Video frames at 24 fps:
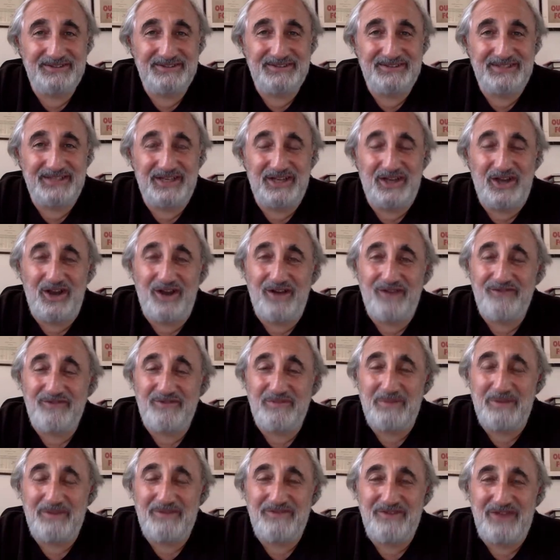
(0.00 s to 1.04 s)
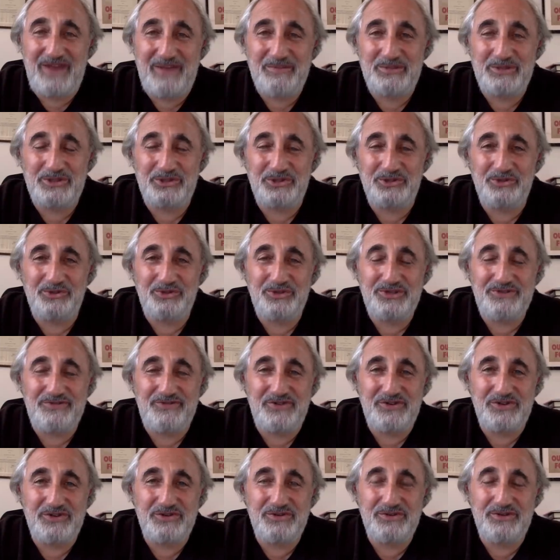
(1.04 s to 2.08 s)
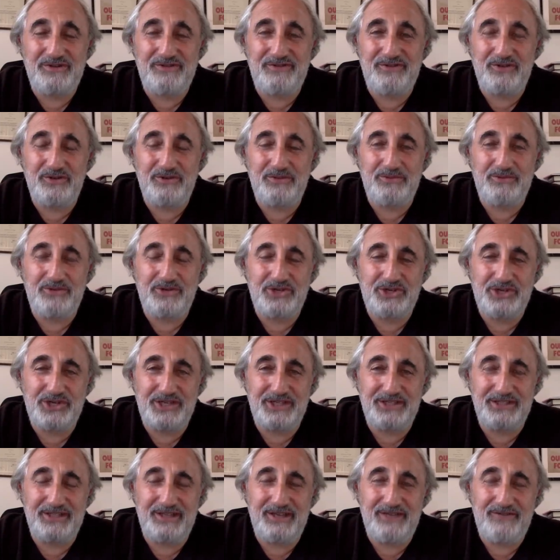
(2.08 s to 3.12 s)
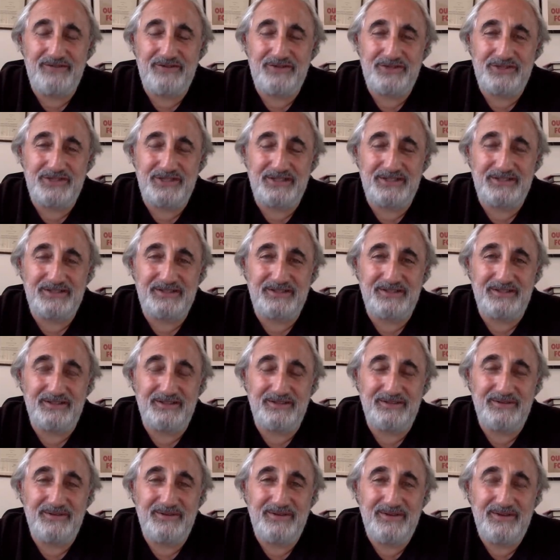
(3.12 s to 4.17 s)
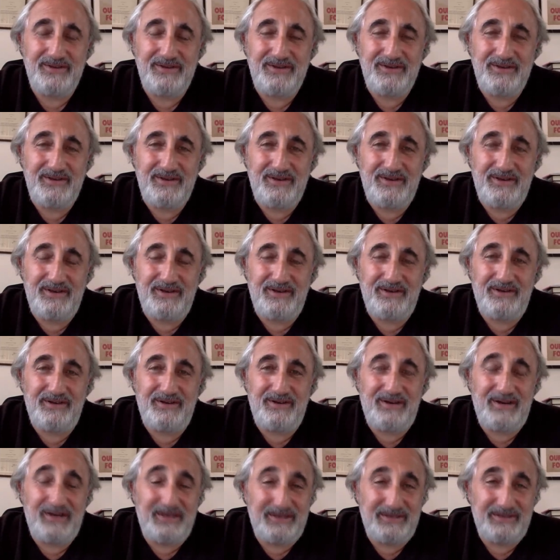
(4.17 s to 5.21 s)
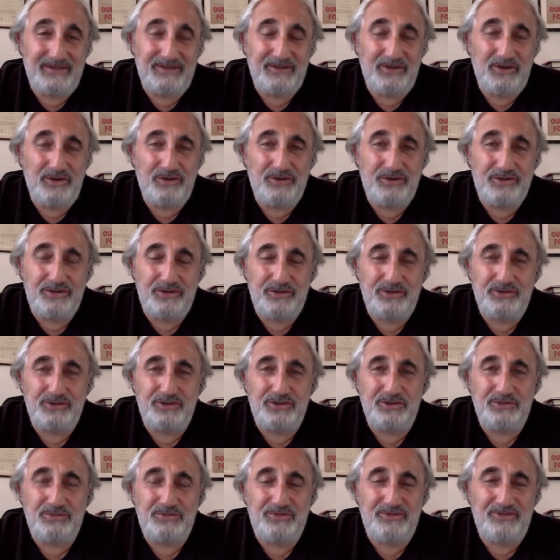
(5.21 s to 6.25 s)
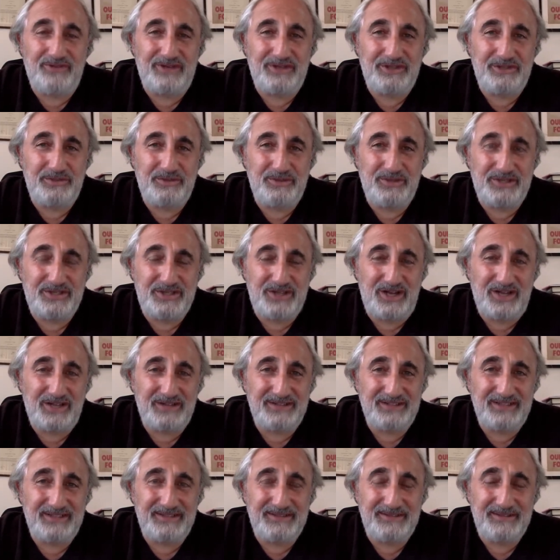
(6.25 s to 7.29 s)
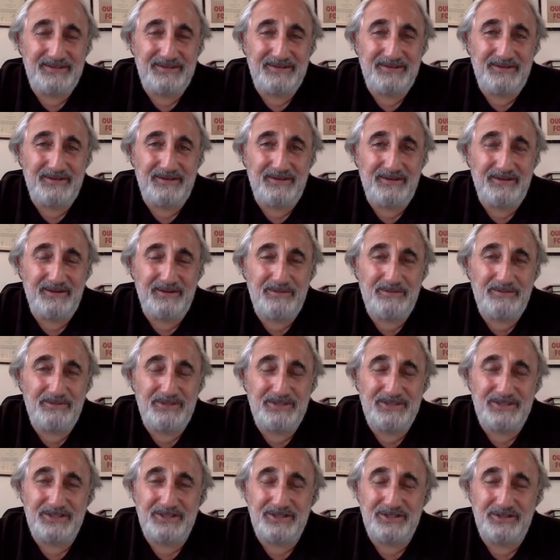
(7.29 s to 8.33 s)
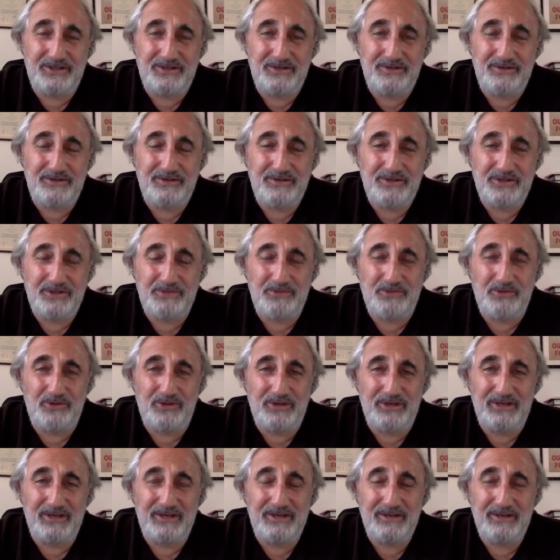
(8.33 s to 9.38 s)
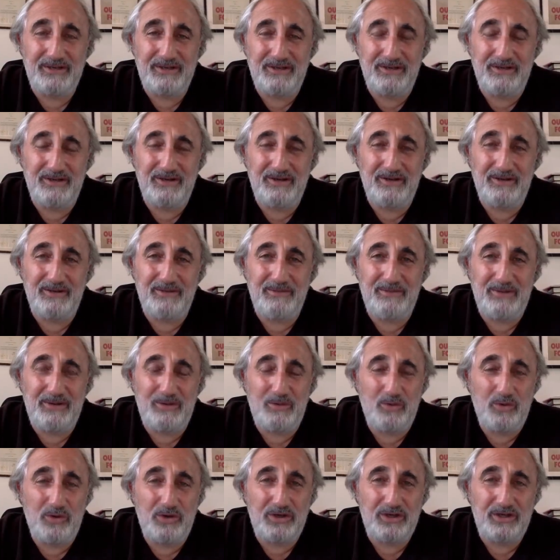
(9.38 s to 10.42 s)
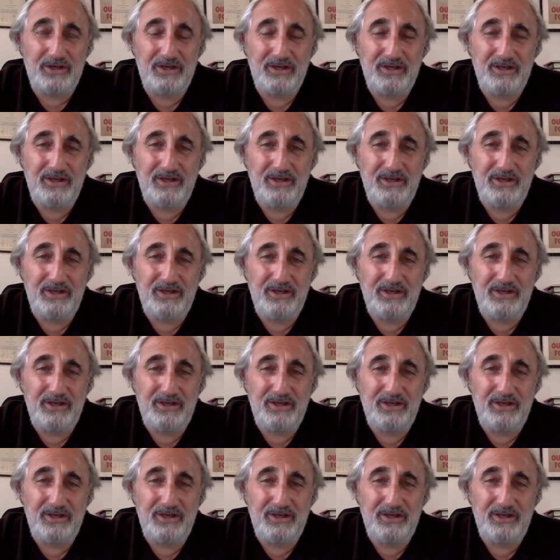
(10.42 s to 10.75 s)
take off from my family to do this for you. If you appreciate the efforts that I go through to provide you with this content, please consider supporting my work.